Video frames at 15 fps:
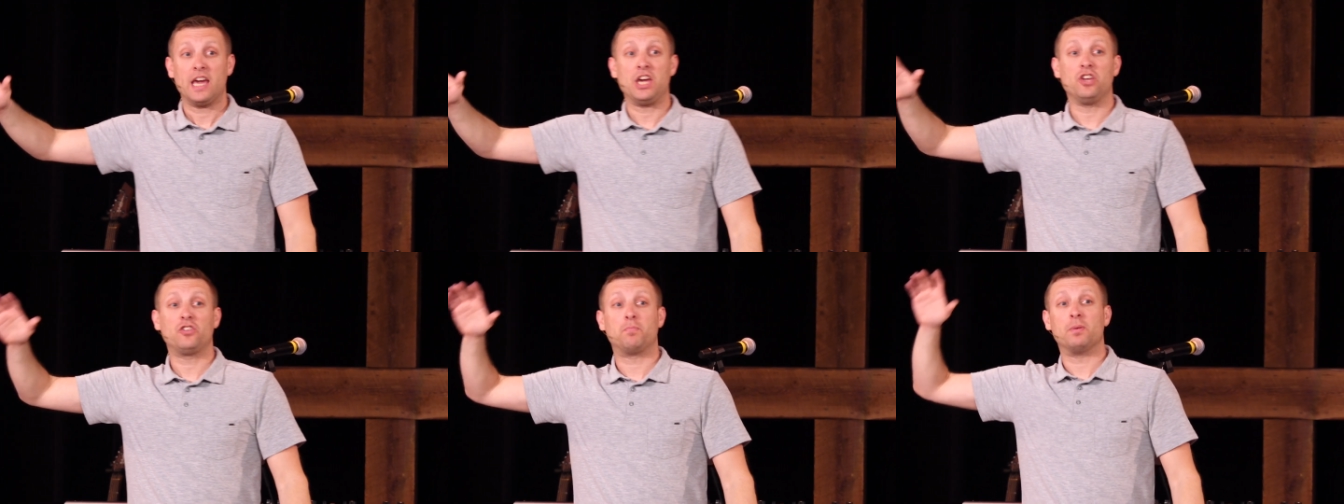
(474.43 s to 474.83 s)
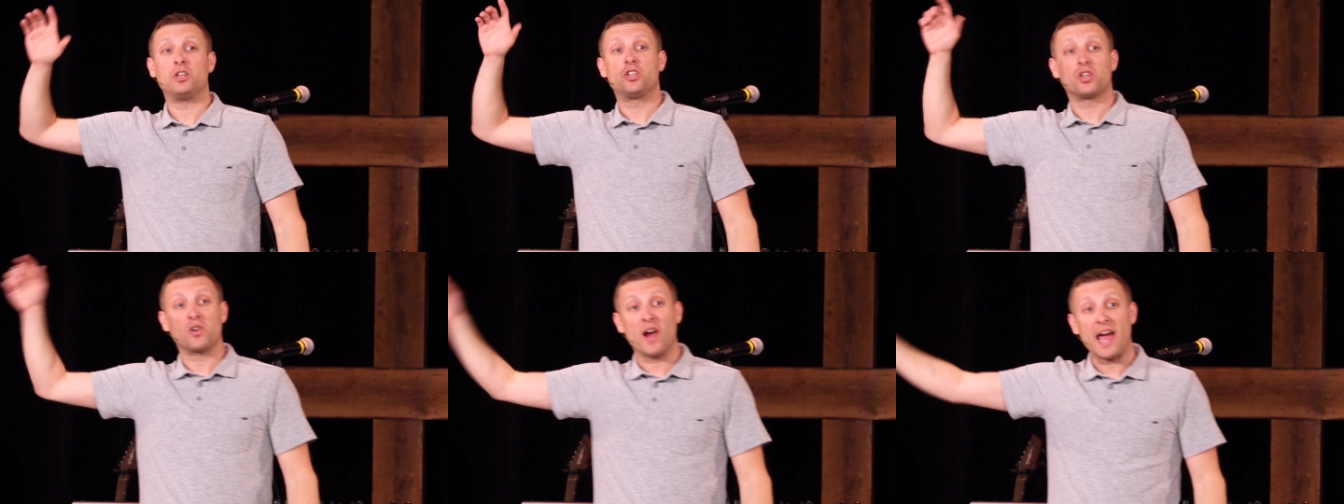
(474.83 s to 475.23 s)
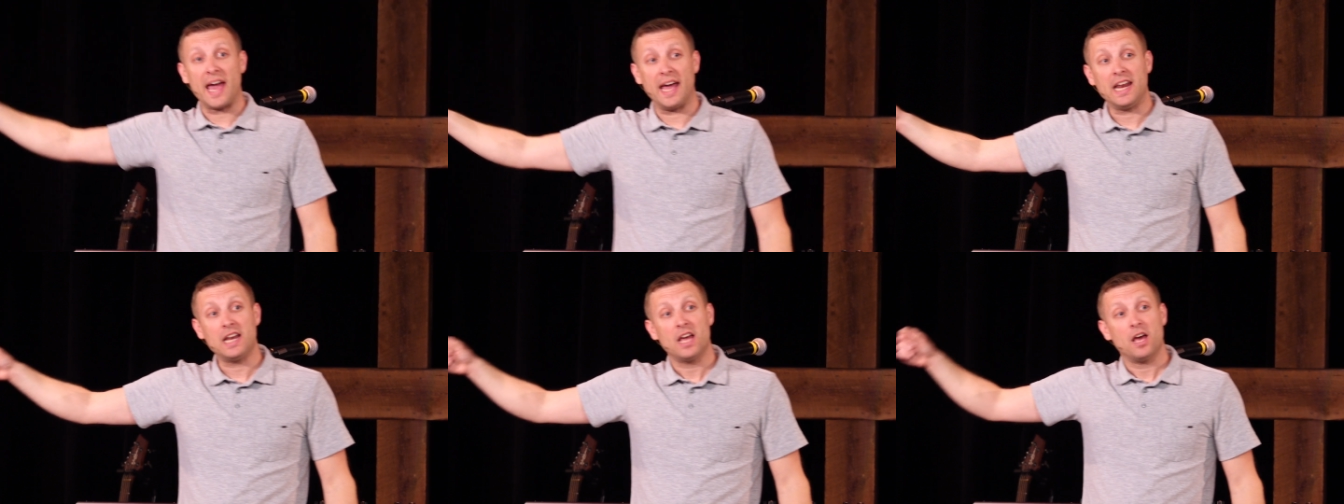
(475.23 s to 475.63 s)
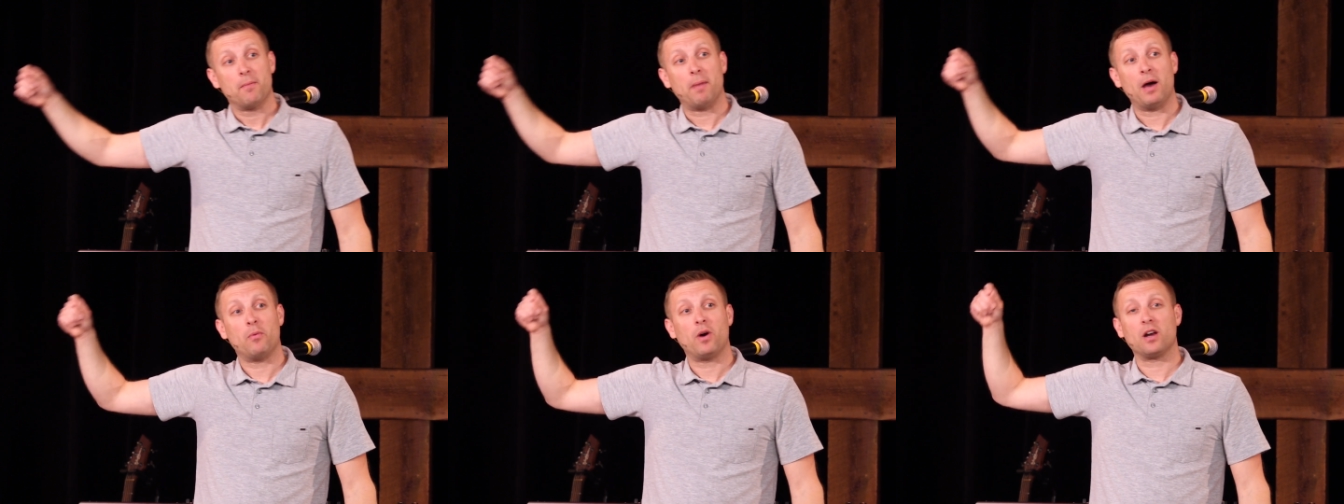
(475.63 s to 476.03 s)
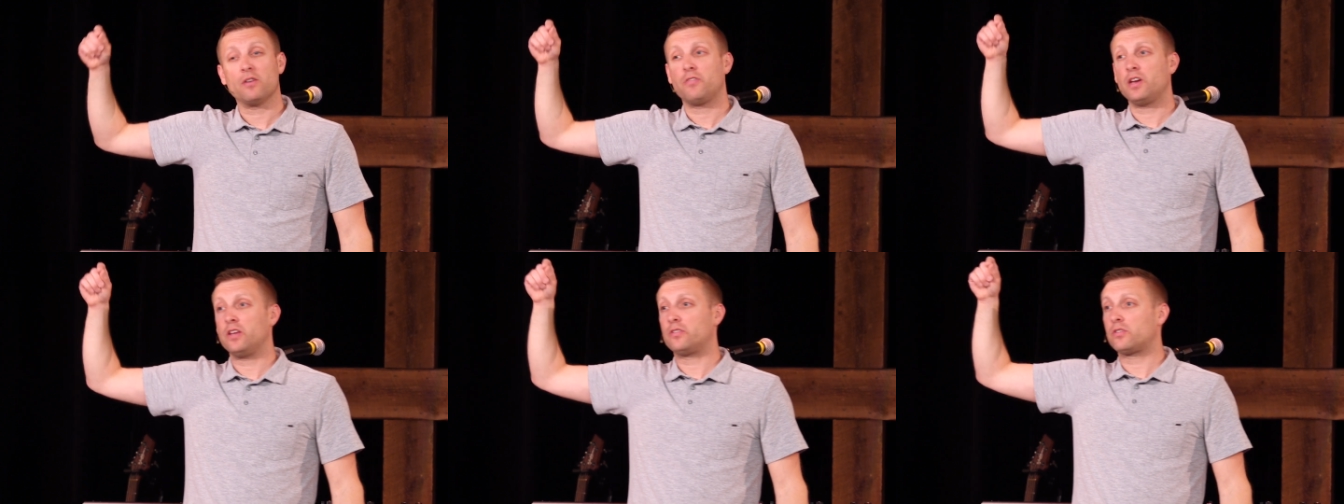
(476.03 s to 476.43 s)
he's betrayed by one
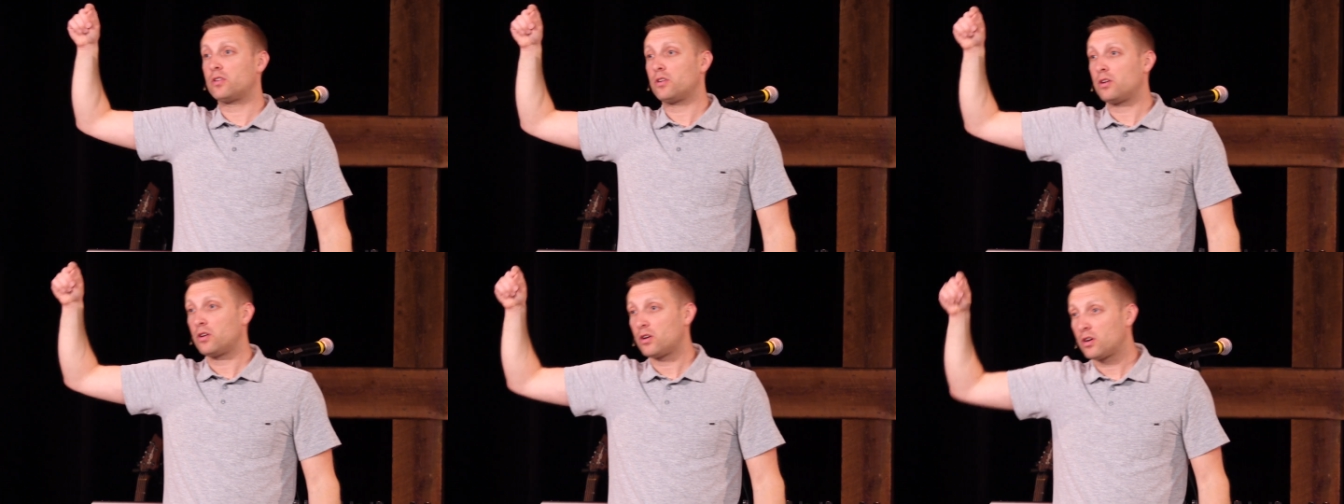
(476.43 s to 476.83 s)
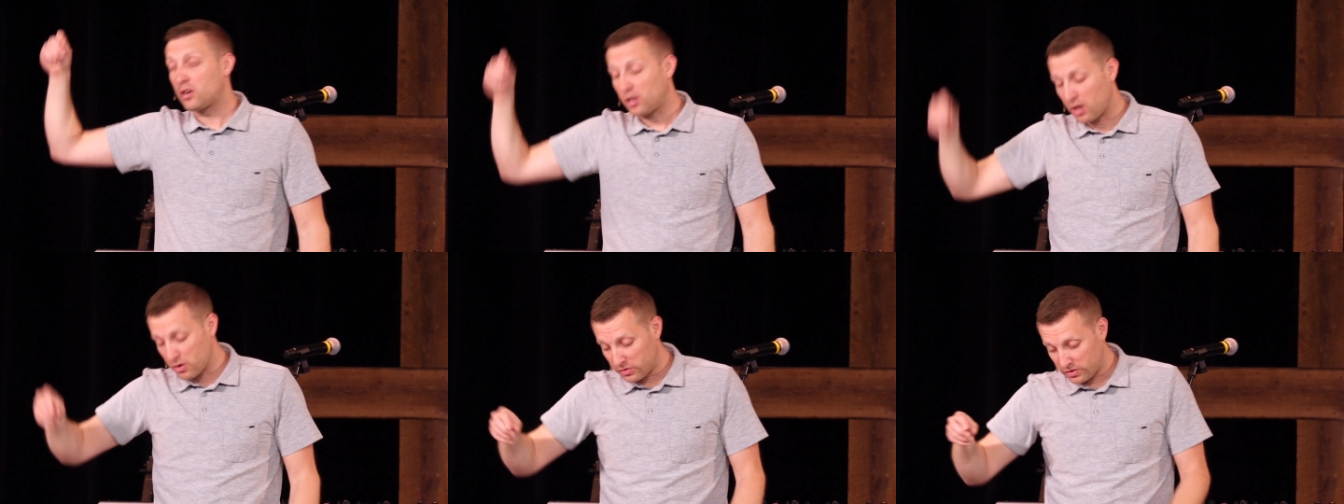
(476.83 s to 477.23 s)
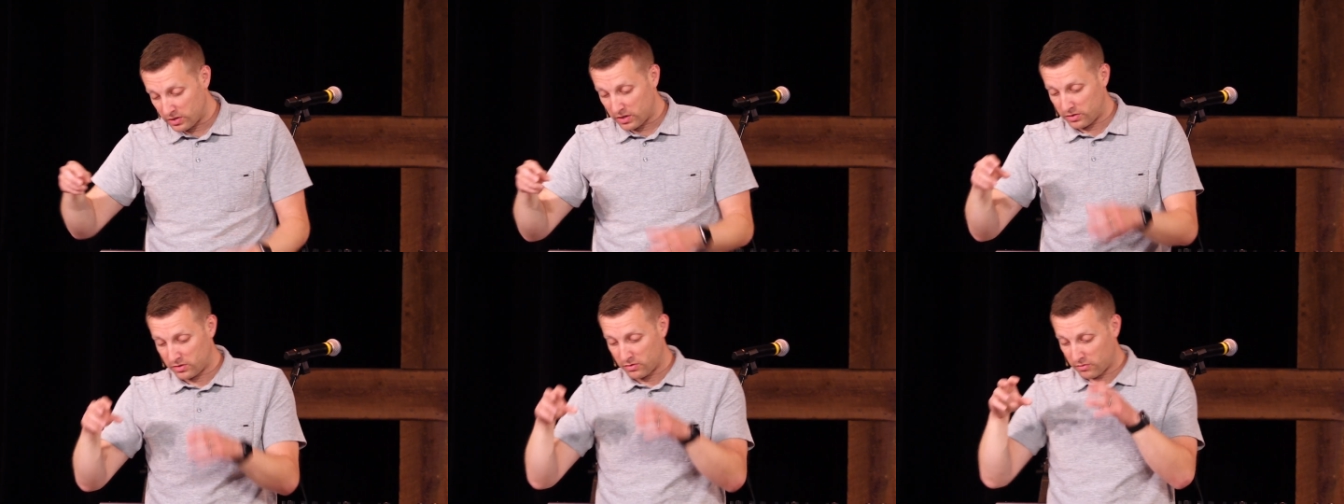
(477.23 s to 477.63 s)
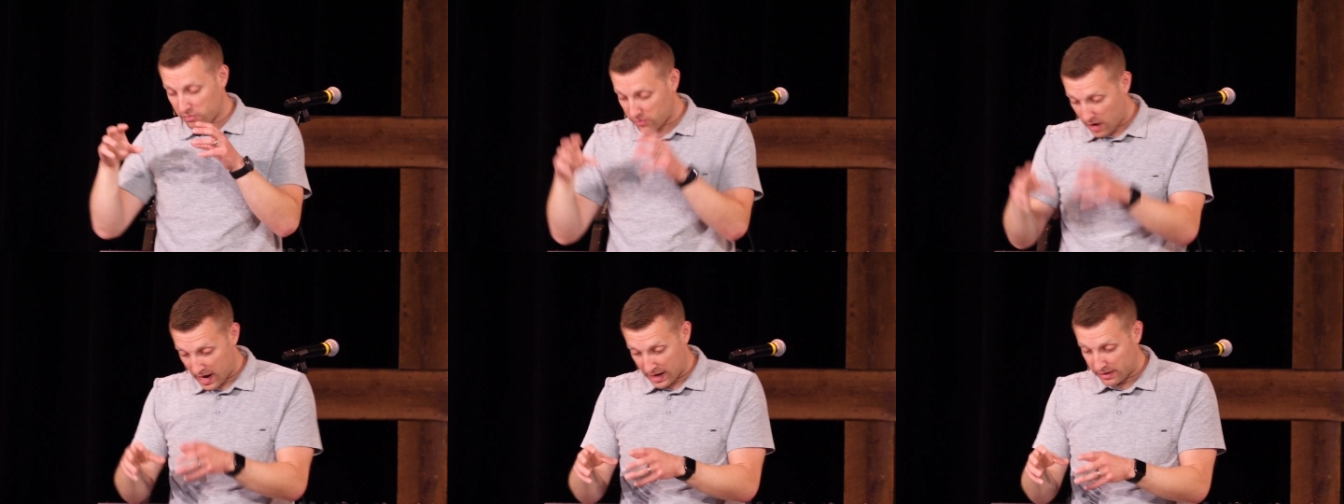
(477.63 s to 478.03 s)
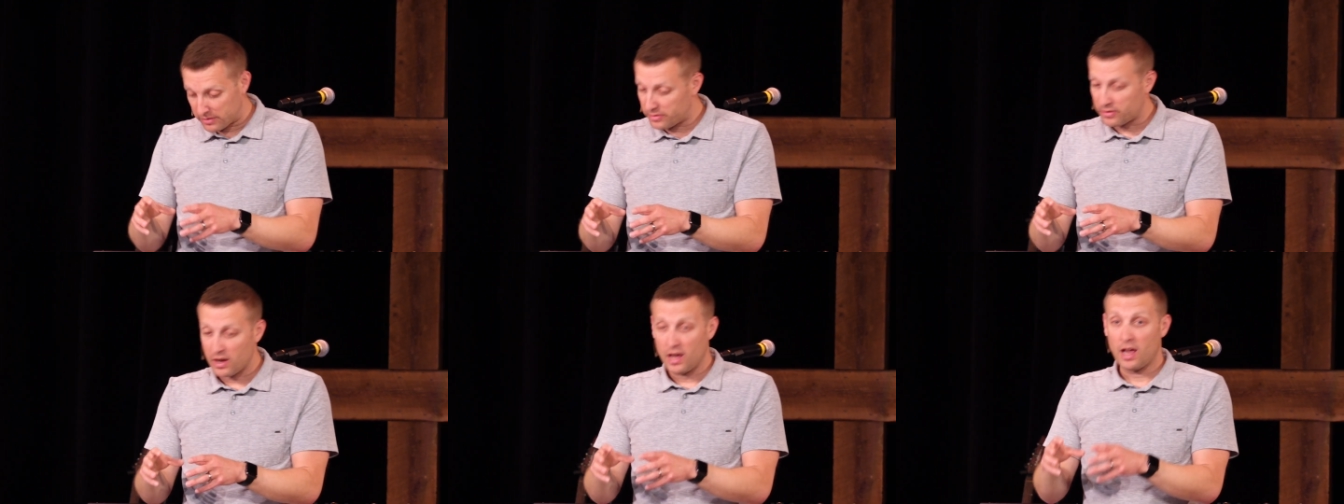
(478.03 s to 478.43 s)
of his closest
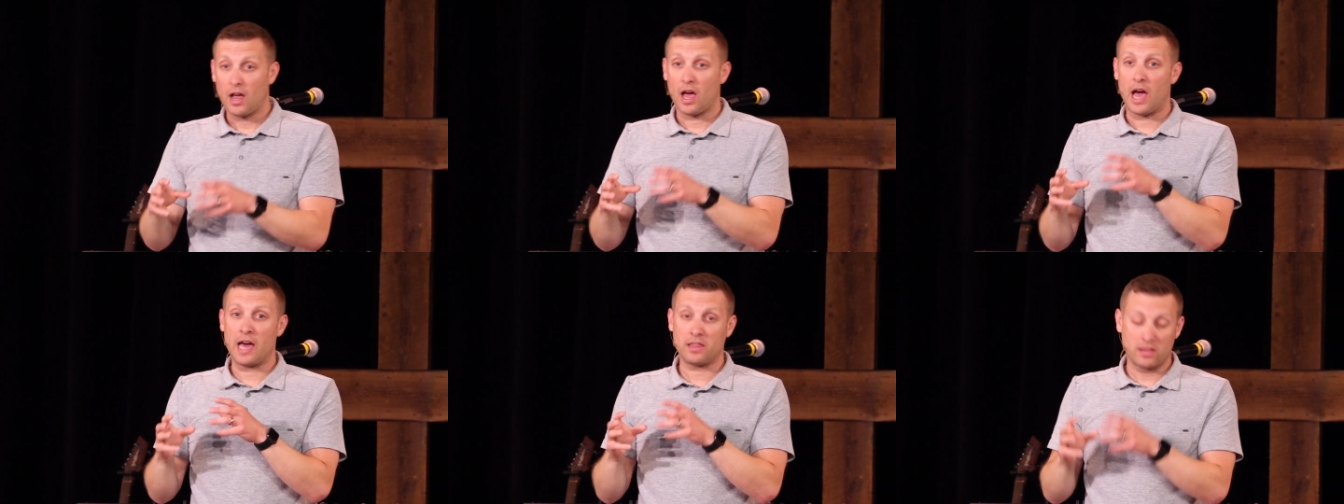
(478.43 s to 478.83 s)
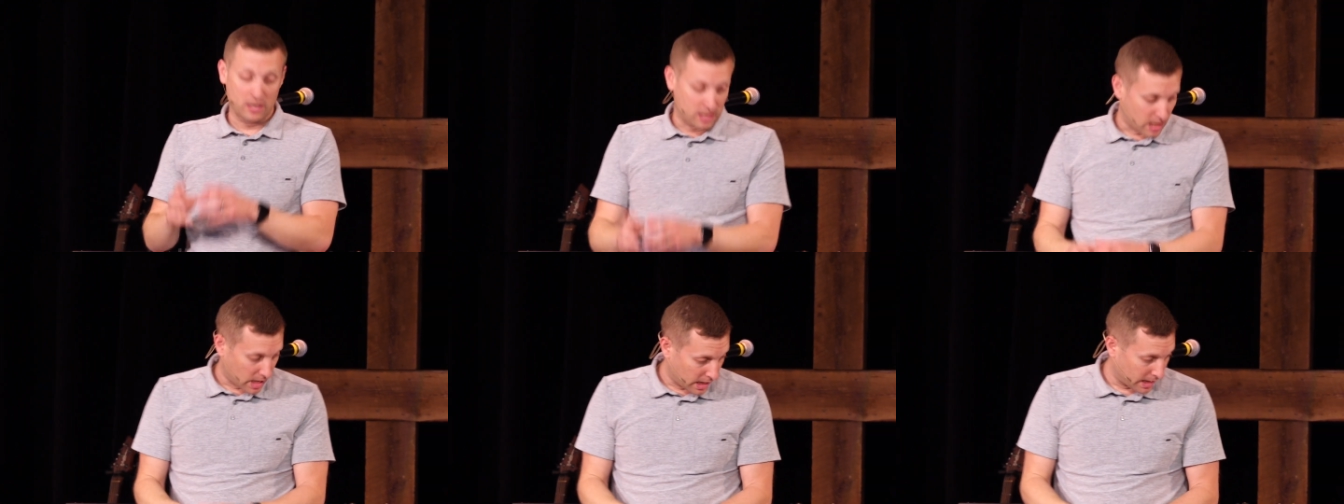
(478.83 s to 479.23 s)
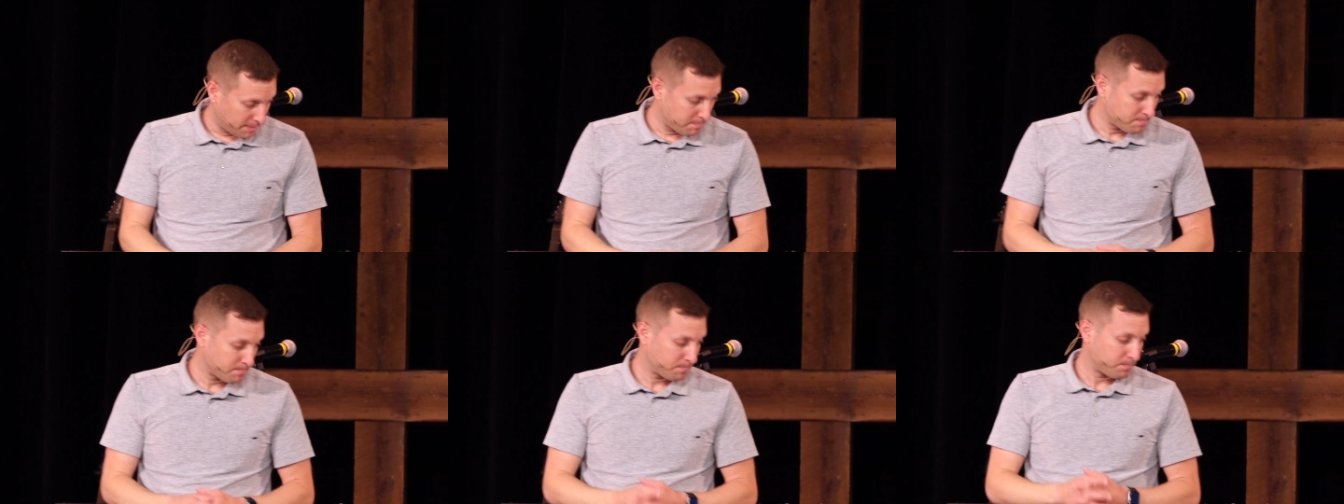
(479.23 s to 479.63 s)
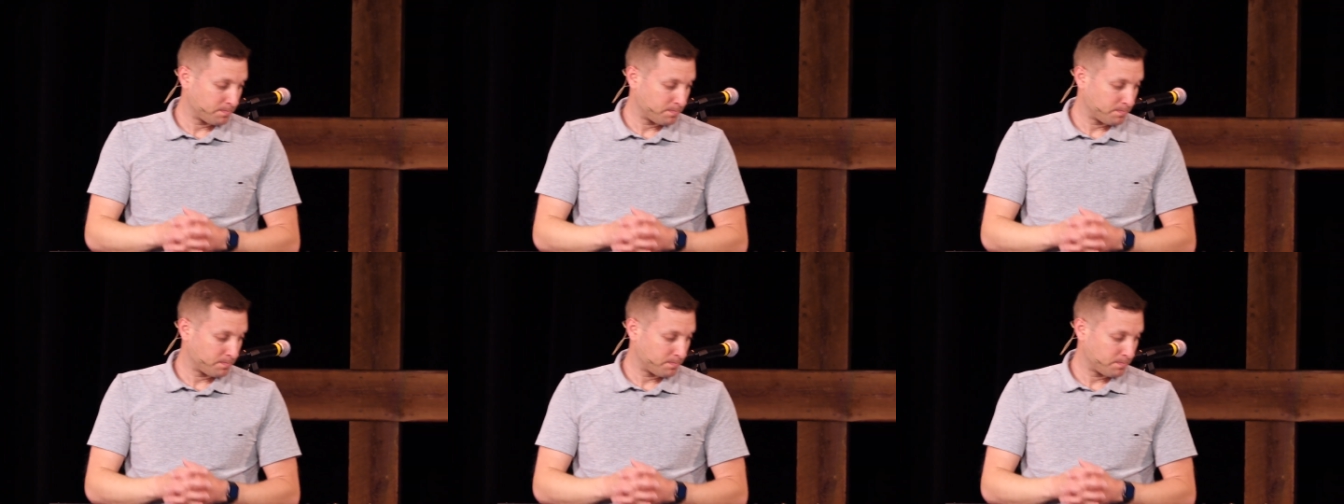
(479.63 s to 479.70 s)
friends at the time.